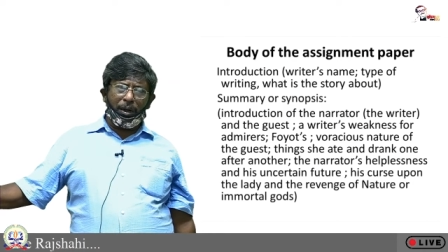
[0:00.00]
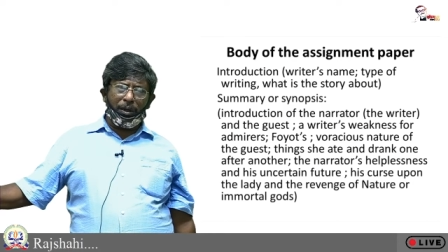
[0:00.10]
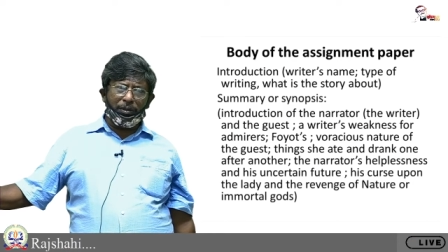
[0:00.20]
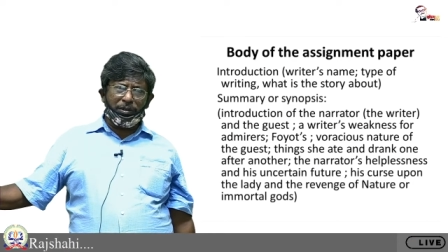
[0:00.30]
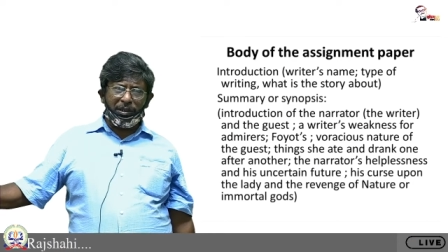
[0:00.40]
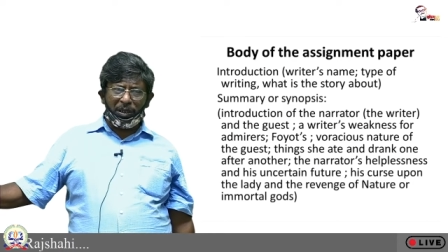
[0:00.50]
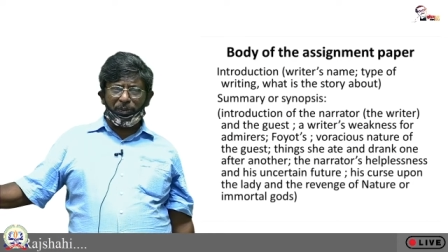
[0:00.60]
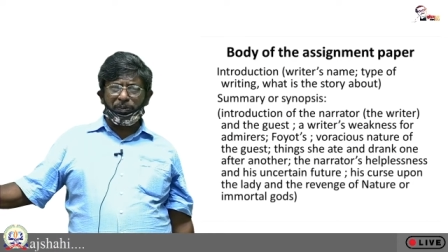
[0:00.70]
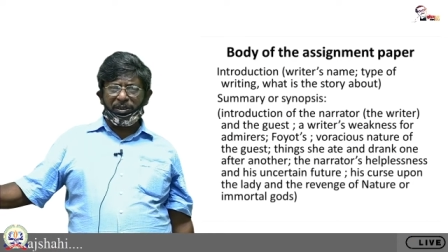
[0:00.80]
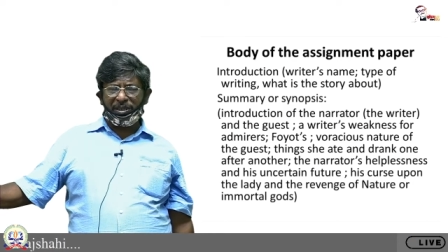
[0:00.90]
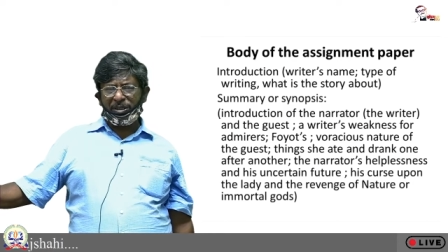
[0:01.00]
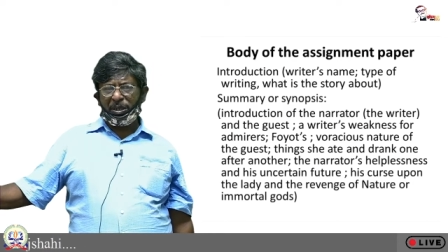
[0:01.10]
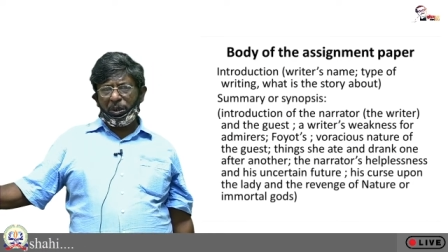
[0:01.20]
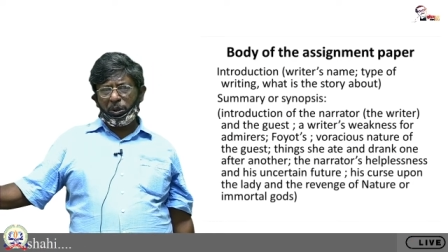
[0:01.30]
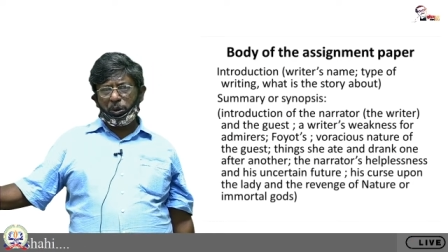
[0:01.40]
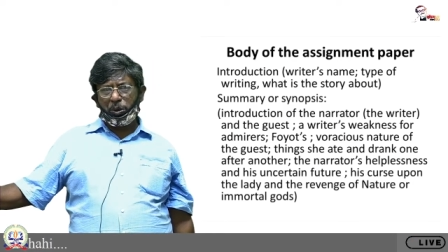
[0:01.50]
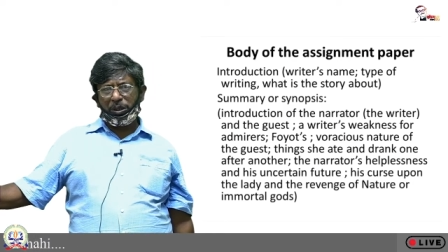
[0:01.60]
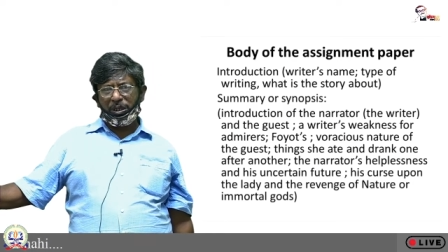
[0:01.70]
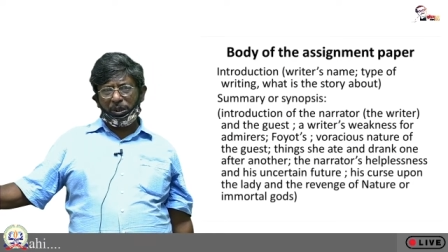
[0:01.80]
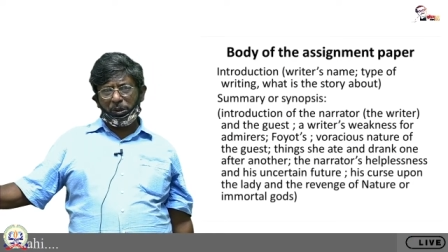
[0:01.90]
synopsis should
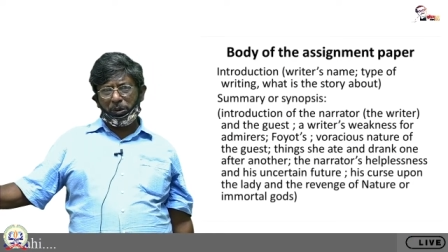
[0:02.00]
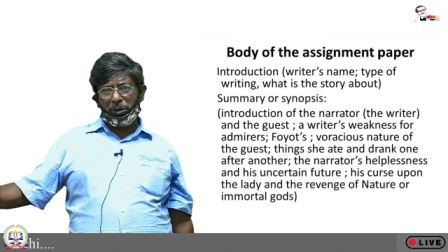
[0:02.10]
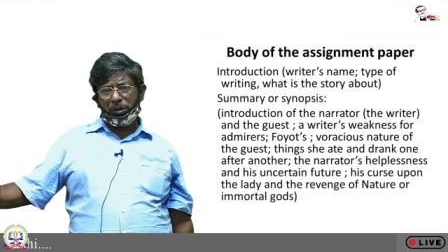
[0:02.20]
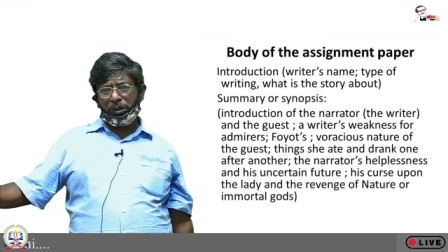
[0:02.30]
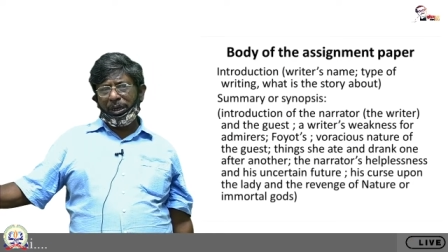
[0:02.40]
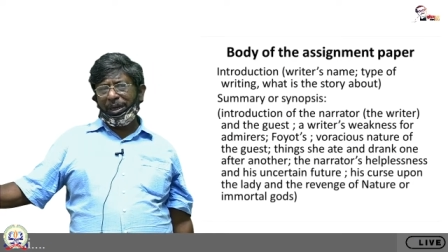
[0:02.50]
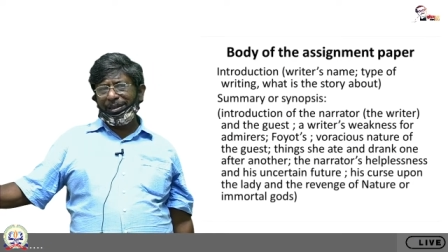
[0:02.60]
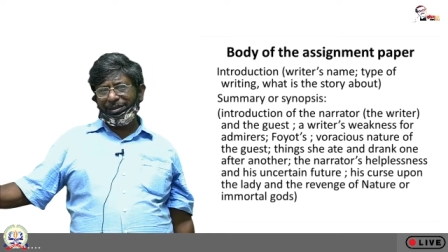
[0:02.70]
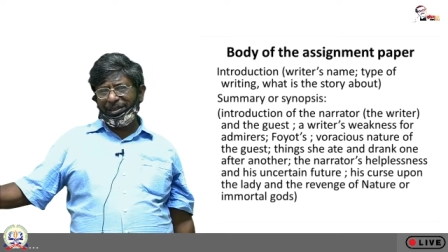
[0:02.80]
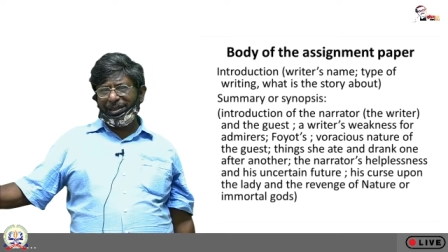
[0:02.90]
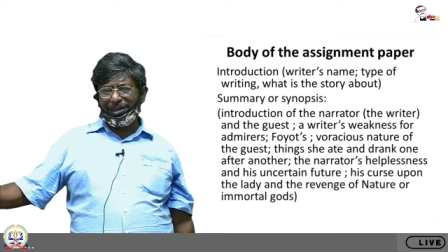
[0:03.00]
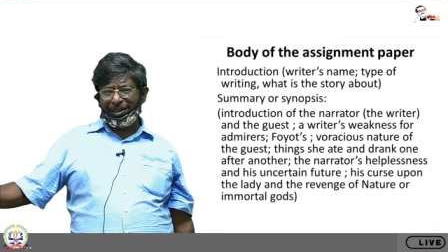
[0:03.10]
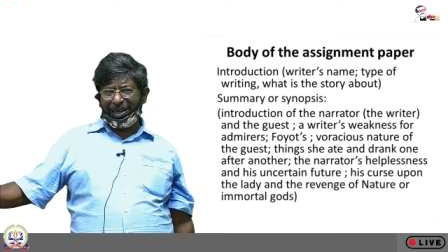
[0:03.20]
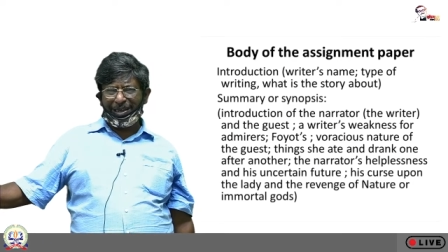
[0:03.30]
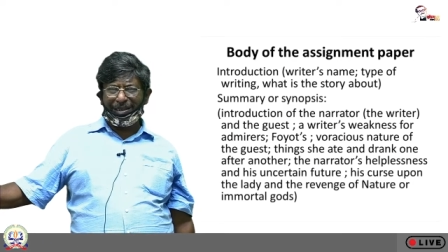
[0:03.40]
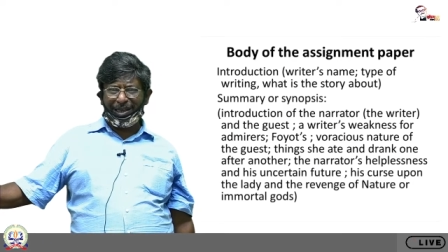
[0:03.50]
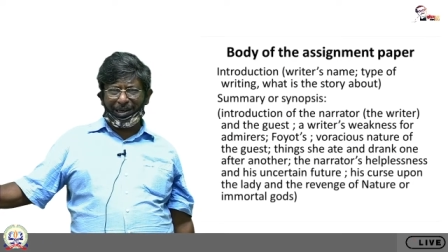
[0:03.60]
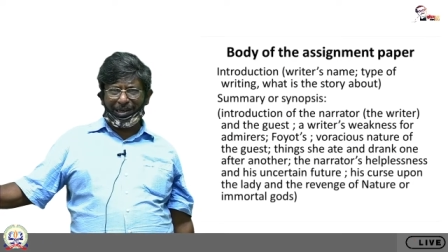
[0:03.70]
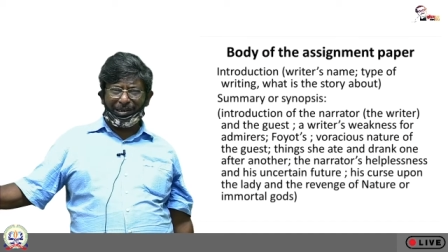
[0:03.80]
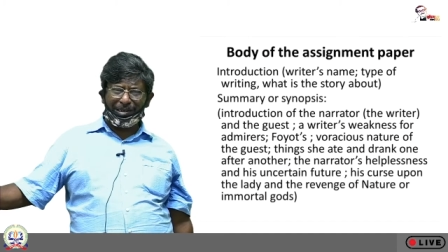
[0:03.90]
include the
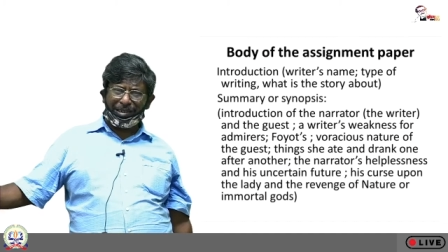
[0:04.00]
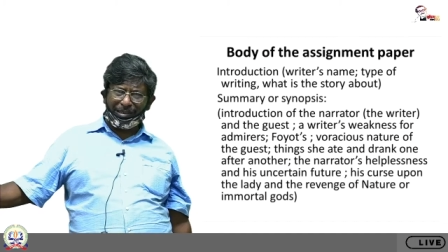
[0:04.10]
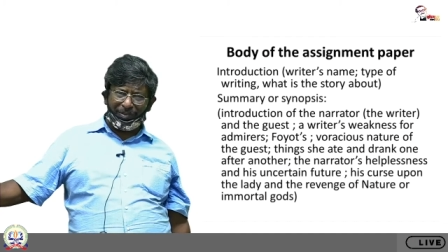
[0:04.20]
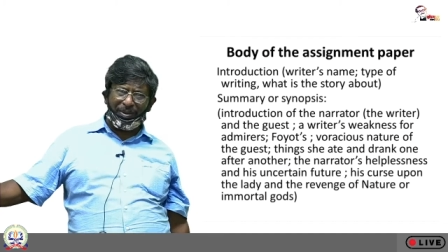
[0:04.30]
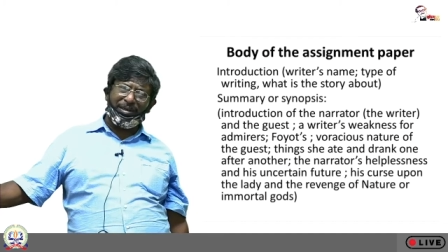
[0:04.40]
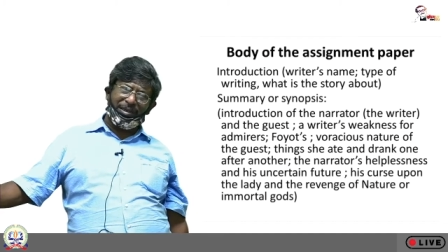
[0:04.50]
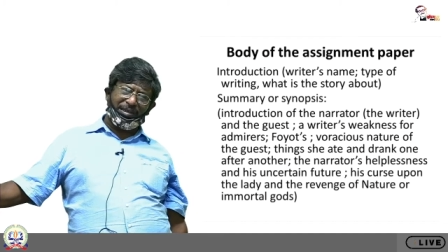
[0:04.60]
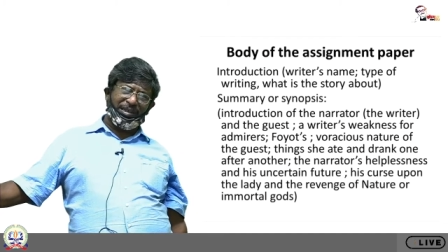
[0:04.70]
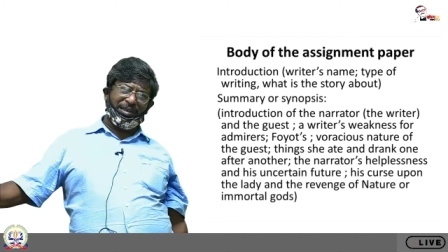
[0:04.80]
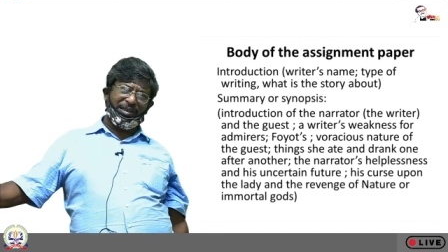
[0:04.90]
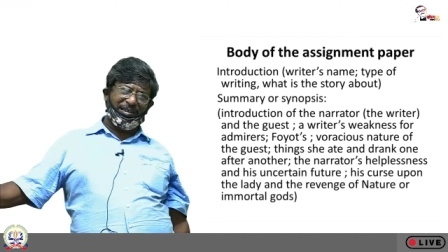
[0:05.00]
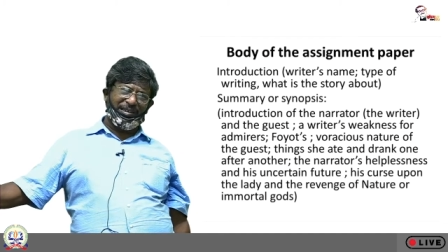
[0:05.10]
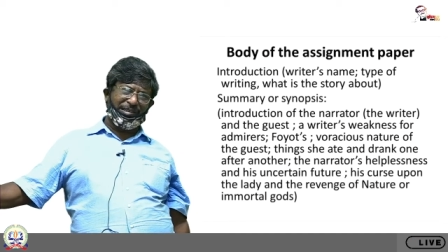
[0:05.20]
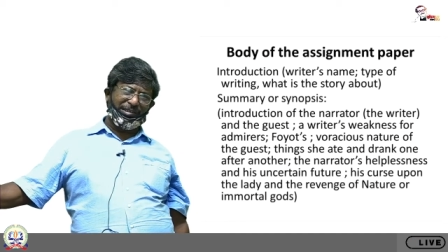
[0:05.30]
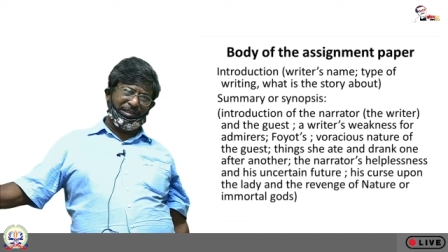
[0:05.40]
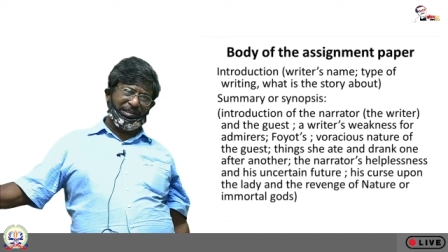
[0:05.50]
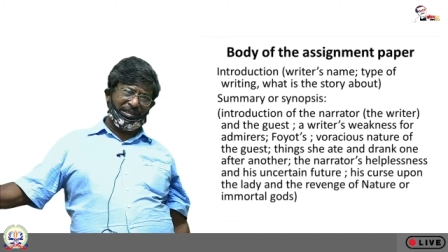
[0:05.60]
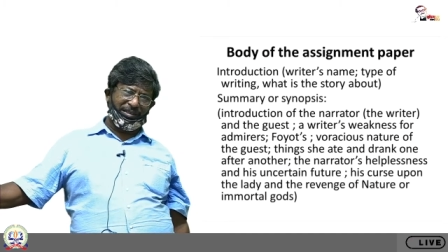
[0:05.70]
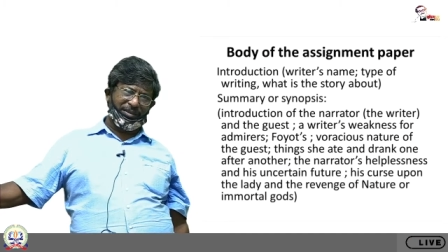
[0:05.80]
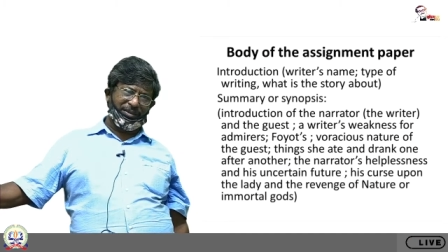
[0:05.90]
writer's timidity in this
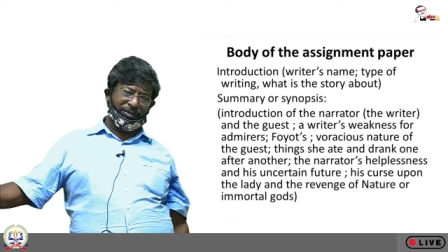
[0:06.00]
regard,